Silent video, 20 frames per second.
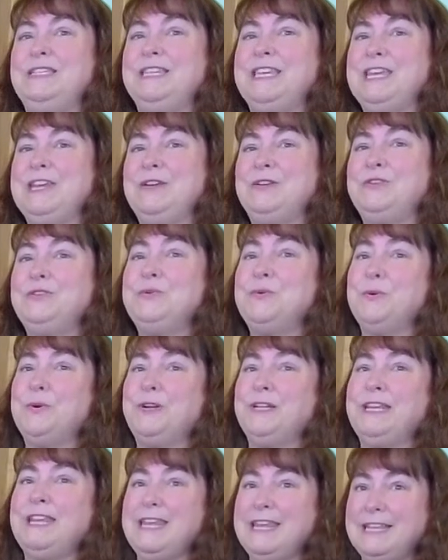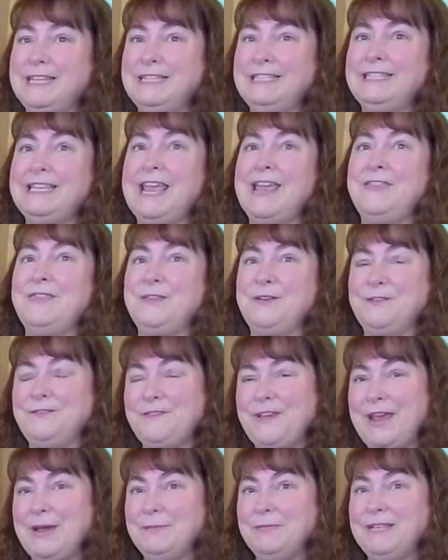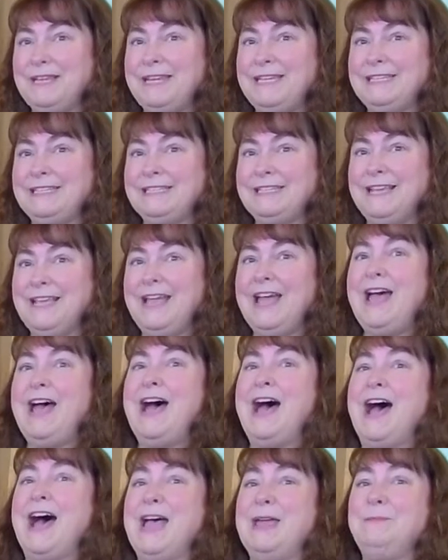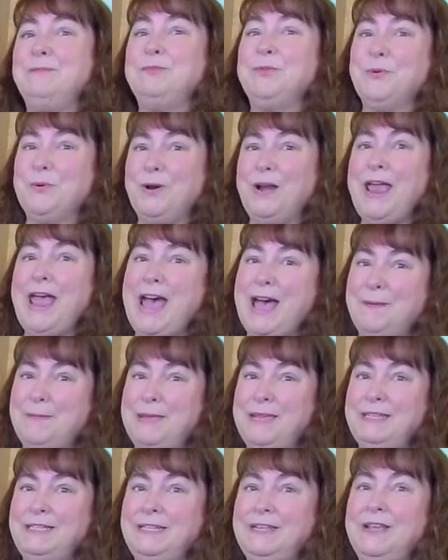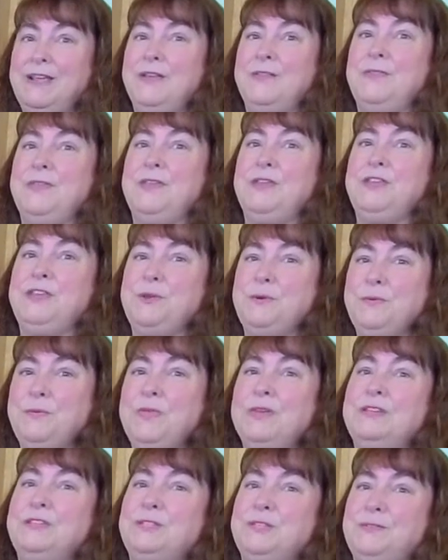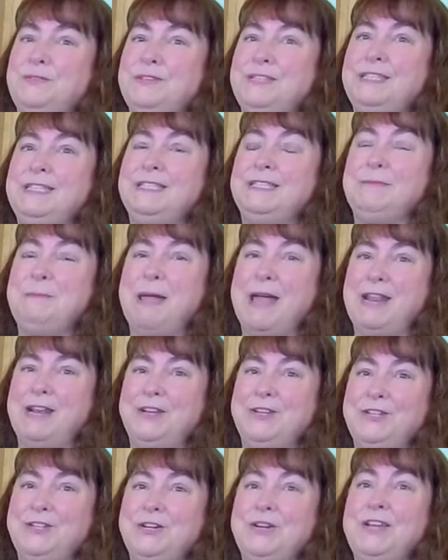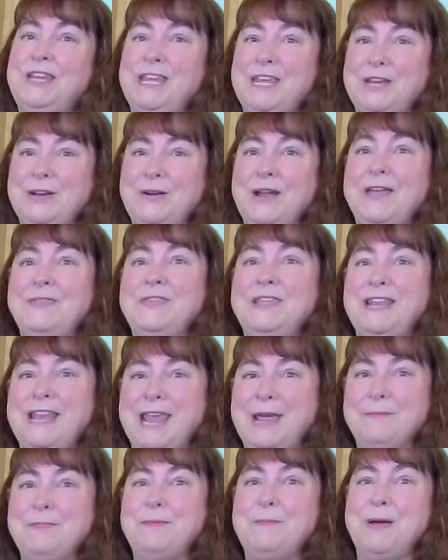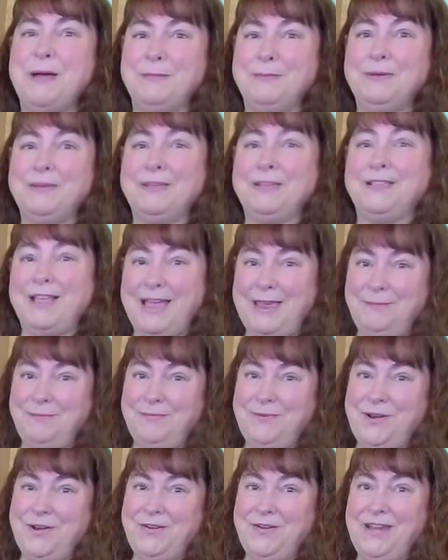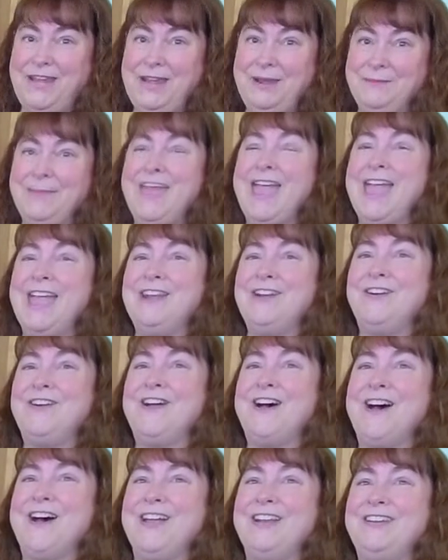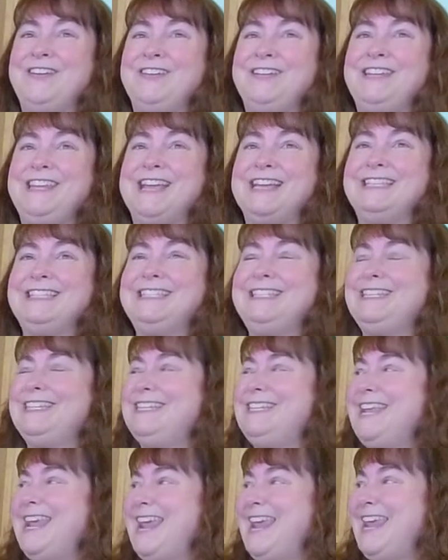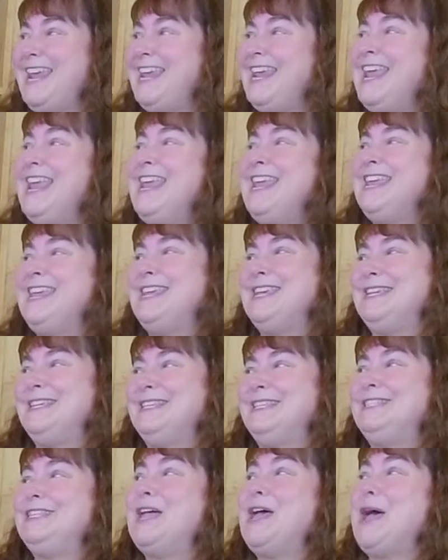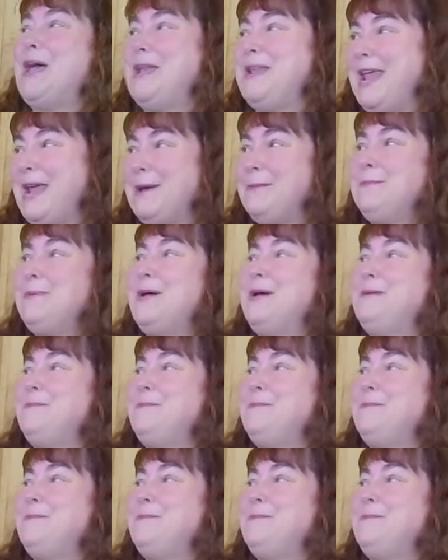geared toward kids and their families. I'm Laura Abbott, the Youth Services Manager here at the Nampa Public Library, and our honored guest today is Nampa